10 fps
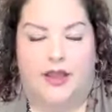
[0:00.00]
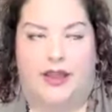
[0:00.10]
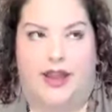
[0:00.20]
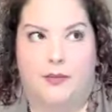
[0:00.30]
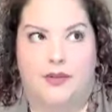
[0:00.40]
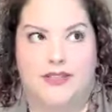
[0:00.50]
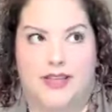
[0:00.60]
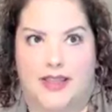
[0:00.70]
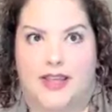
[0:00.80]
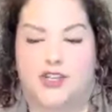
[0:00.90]
And I would
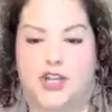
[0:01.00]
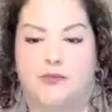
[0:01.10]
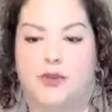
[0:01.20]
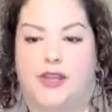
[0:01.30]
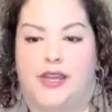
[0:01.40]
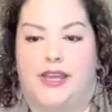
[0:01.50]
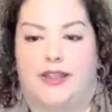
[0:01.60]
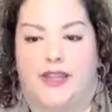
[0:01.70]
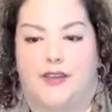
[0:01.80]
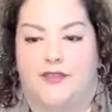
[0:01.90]
say that generally
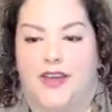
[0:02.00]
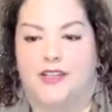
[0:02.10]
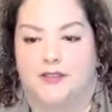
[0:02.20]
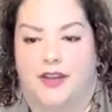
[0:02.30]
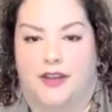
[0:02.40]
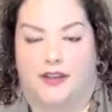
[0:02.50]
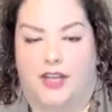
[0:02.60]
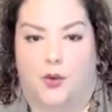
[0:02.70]
in the event of an